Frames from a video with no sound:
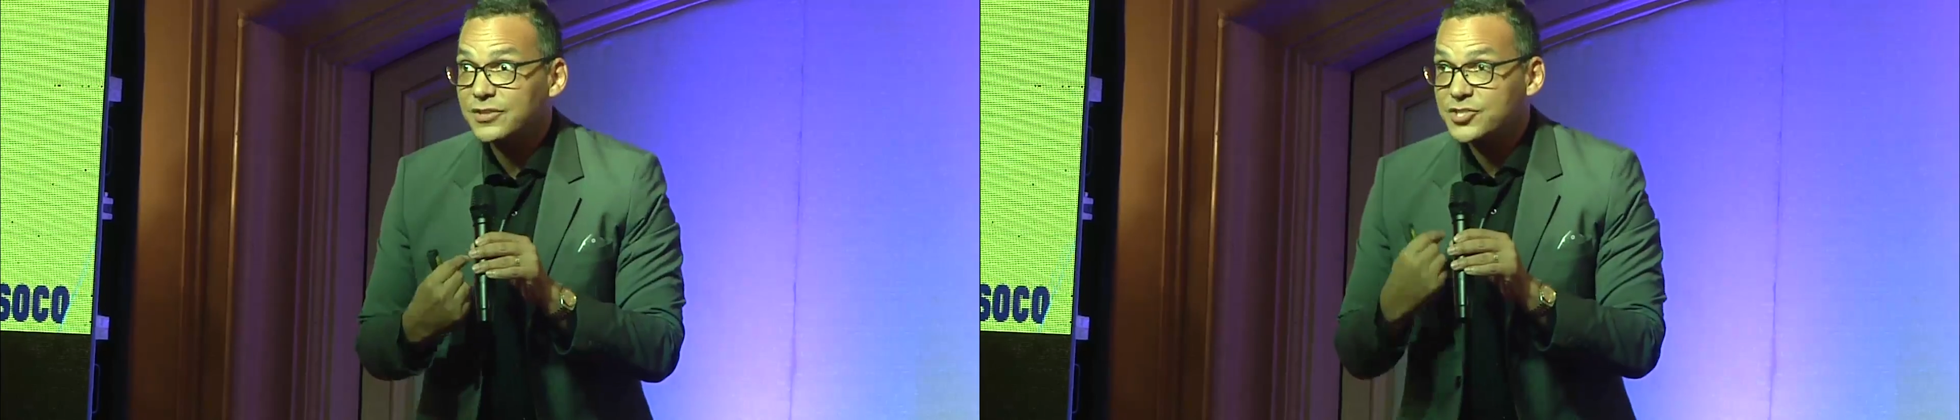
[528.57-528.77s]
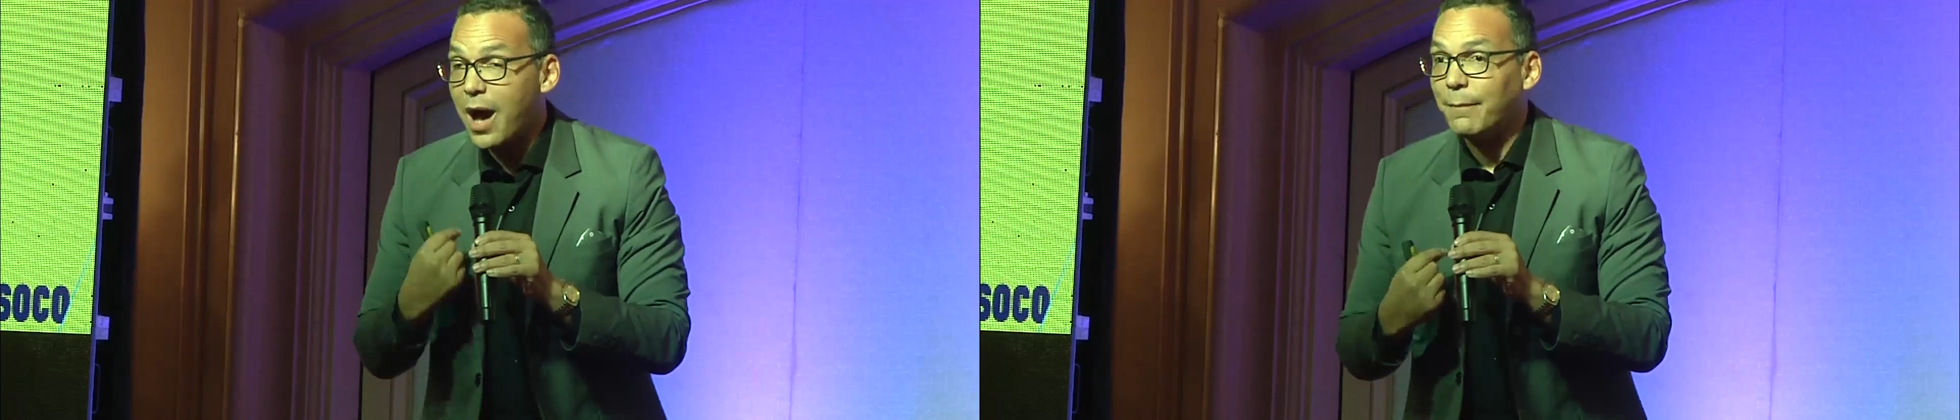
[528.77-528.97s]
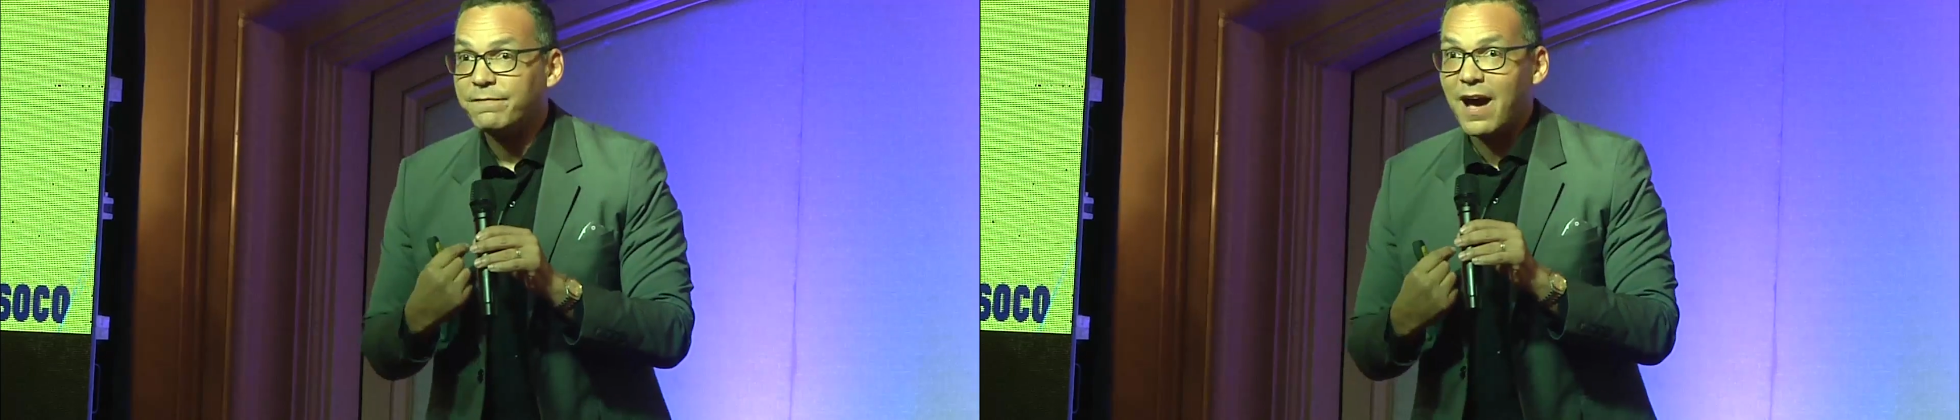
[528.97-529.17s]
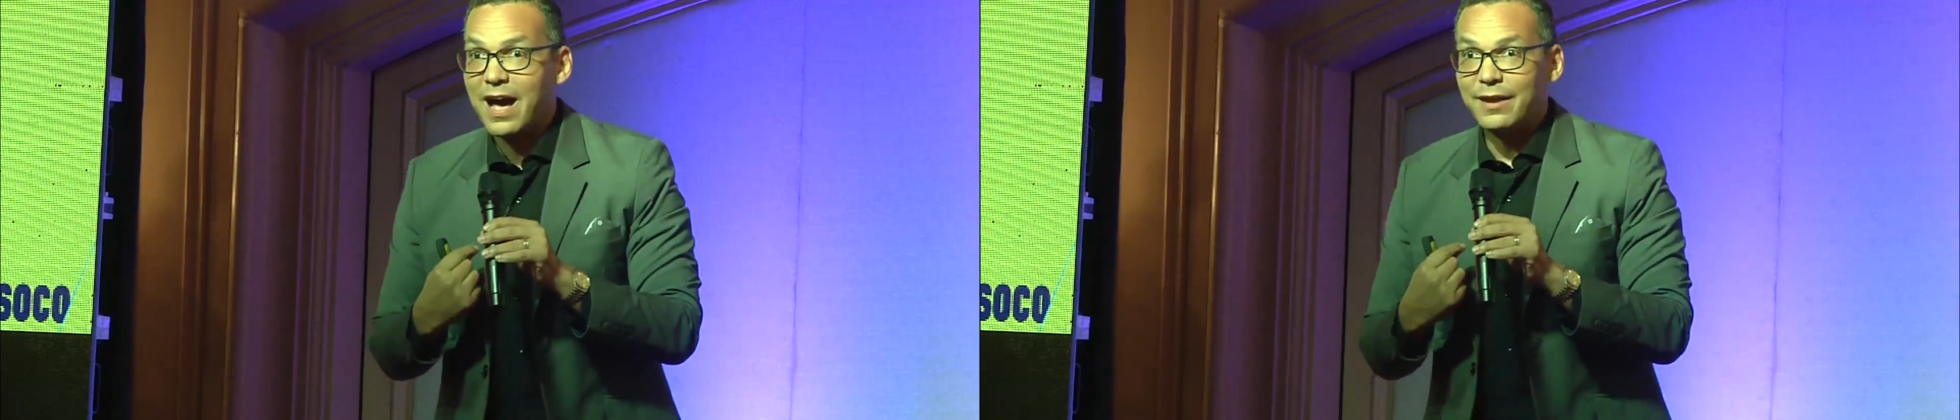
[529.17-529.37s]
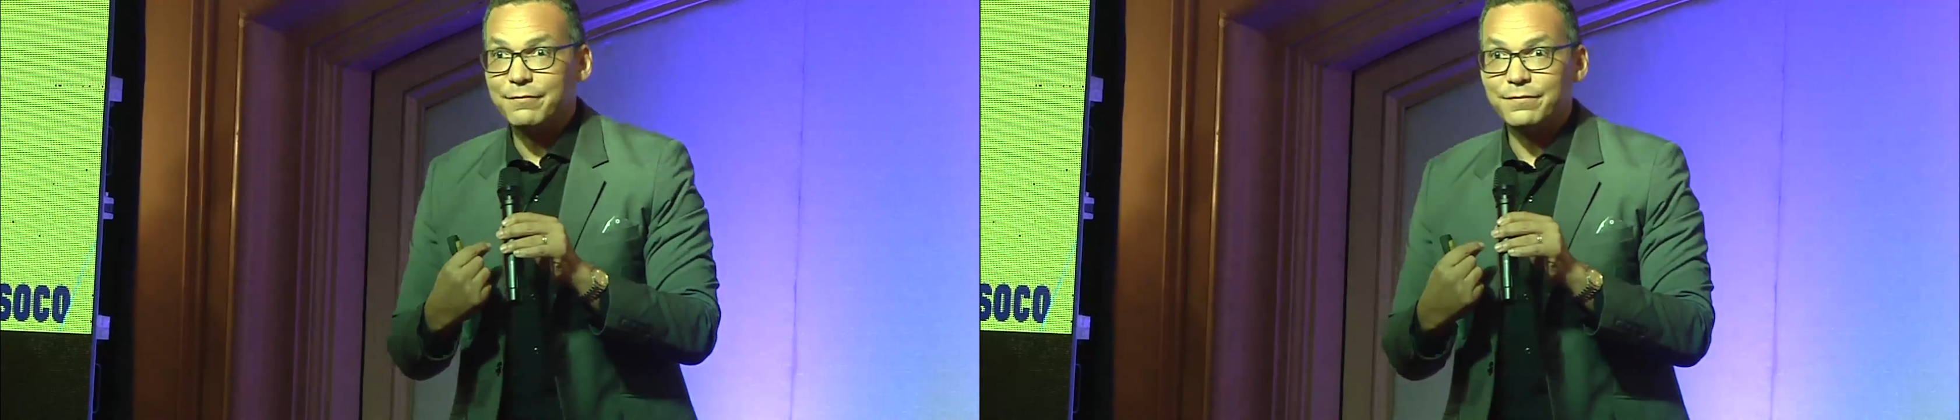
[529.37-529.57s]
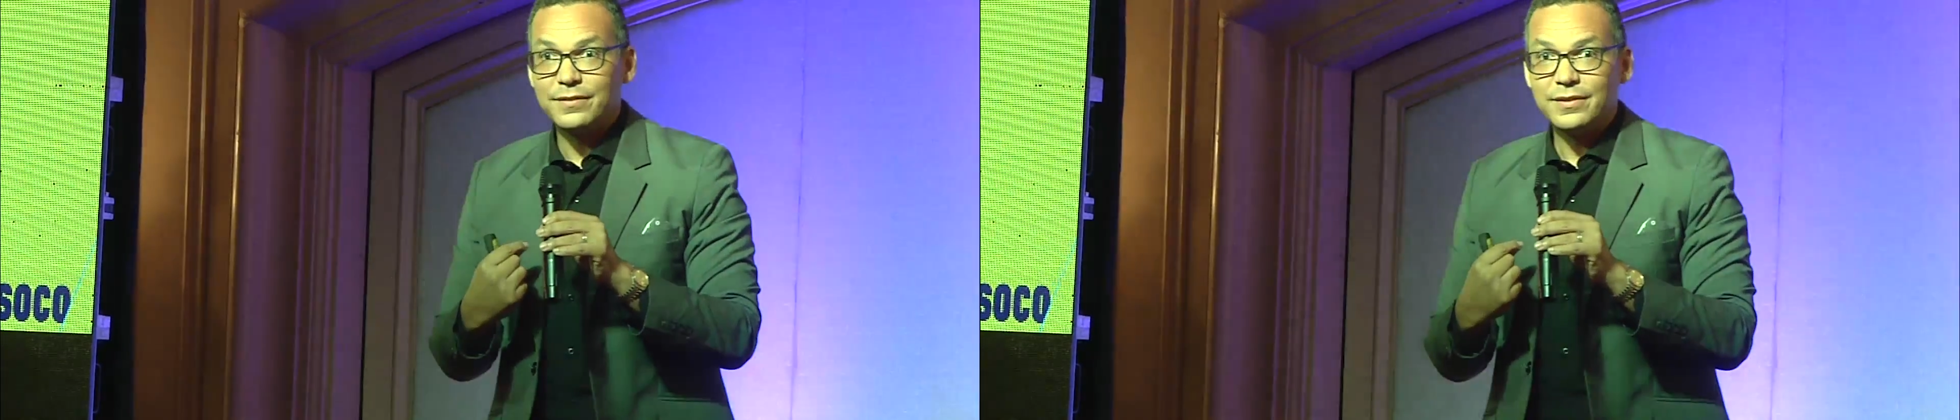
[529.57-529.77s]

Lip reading: top 5